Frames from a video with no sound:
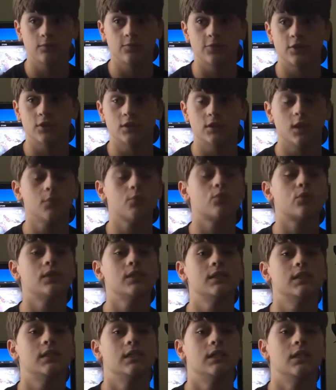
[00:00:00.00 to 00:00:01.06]
for some
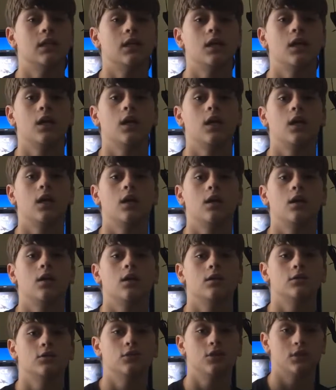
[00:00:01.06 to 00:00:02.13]
reason,
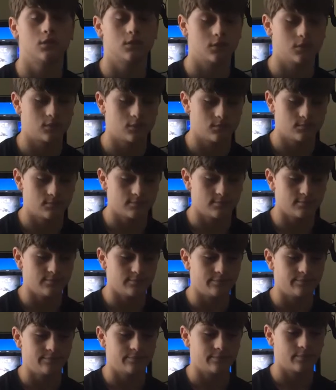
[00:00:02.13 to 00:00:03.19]
just
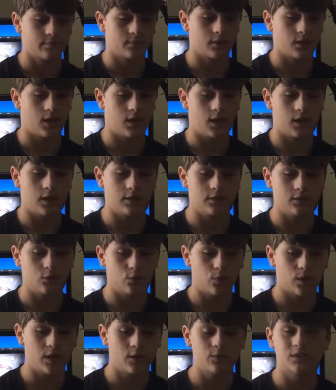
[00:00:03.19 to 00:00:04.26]
the
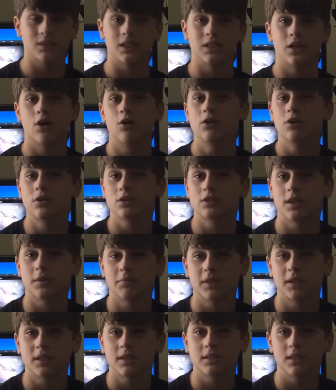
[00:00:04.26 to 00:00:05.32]
way it was encoded or
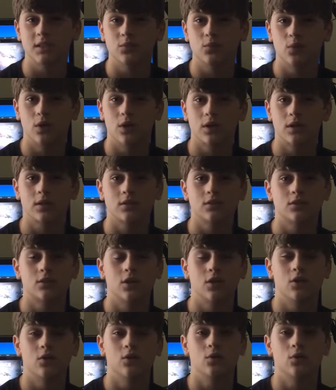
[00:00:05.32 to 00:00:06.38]
something didn't work.
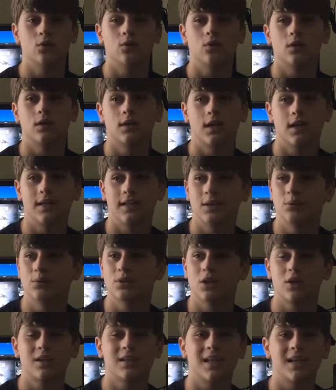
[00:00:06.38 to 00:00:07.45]
So, and it
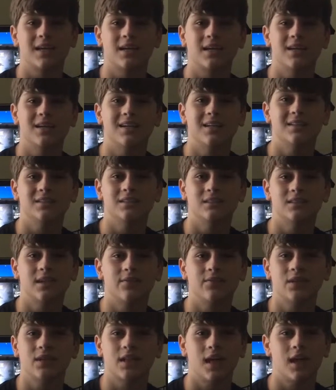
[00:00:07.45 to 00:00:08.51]
was already like
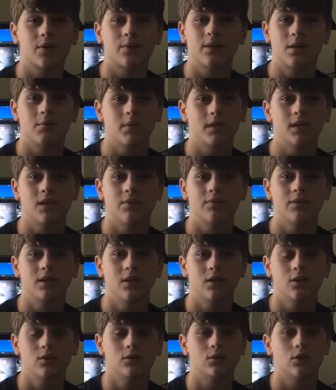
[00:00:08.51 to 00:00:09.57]
7 o'clock when I made that
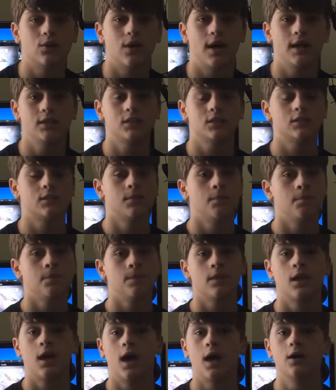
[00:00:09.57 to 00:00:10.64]
video, so I
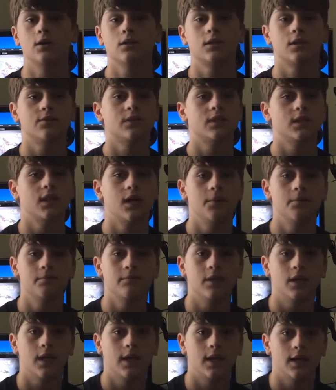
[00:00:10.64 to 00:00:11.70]
hooked everything up
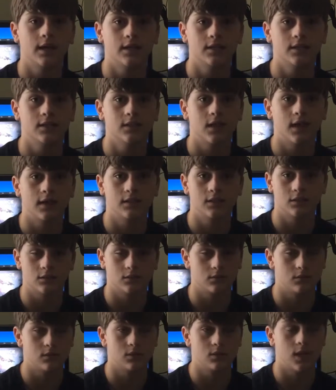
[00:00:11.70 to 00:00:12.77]
and I
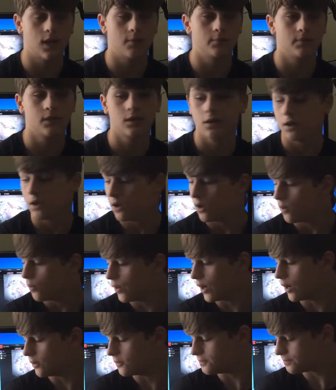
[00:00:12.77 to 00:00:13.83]
just stopped.
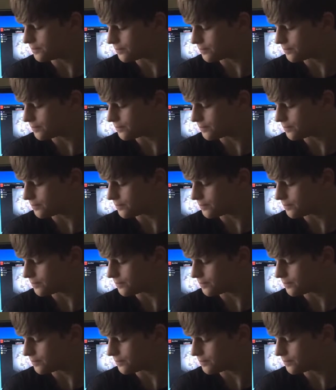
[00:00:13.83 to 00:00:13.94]
Well,